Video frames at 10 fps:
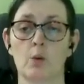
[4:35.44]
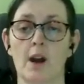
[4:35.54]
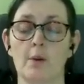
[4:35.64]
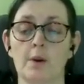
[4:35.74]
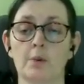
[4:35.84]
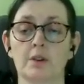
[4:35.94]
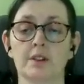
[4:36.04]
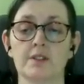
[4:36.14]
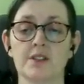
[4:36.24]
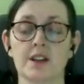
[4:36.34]
where we will
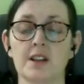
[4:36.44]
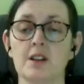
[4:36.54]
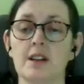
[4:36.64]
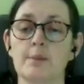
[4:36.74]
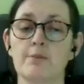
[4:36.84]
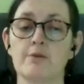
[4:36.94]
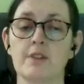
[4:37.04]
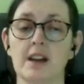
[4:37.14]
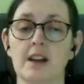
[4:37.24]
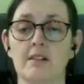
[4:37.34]
continually
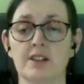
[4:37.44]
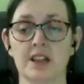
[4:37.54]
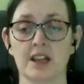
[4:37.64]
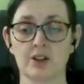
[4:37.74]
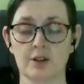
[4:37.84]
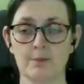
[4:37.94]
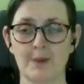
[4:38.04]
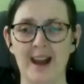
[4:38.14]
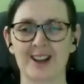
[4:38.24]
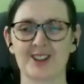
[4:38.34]
bring our attention
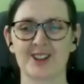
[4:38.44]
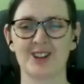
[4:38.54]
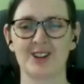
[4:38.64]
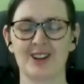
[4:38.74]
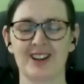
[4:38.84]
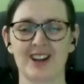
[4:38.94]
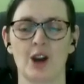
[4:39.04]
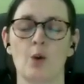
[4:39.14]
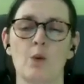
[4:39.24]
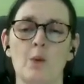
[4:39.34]
back to
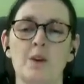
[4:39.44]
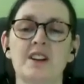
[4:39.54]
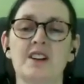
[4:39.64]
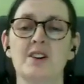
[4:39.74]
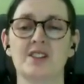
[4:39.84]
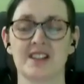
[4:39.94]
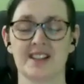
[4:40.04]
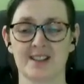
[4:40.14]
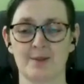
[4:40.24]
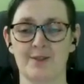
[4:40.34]
when we
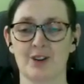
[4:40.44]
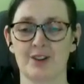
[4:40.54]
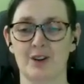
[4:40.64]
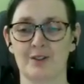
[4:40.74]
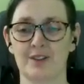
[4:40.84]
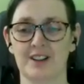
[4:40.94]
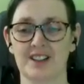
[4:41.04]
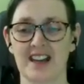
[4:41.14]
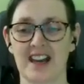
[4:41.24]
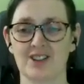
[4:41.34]
notice we've gone off in the
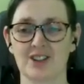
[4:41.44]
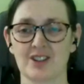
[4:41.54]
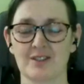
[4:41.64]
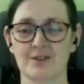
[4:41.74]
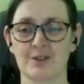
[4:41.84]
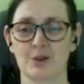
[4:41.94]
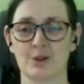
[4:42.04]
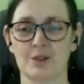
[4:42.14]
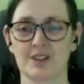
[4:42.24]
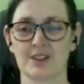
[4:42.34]
tangent of
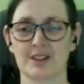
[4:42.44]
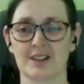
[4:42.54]
thought.